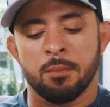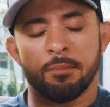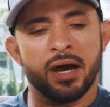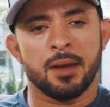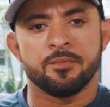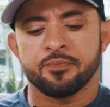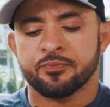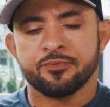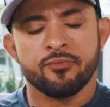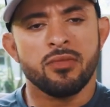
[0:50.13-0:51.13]
But
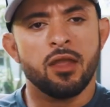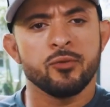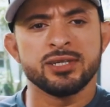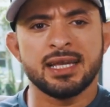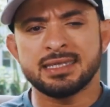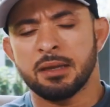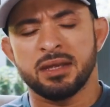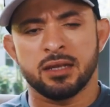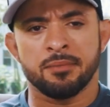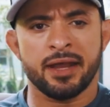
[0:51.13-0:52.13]
the reason I say
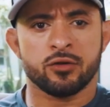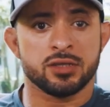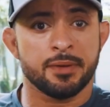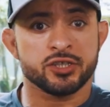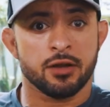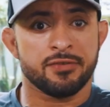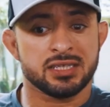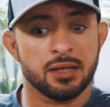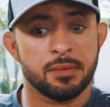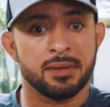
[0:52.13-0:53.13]
mini or micros, I'm not sure if
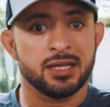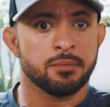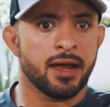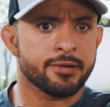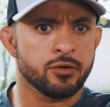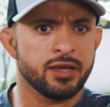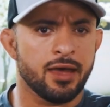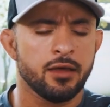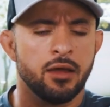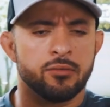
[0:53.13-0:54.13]
he's going to be mini or micro
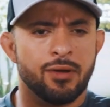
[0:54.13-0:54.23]
yet.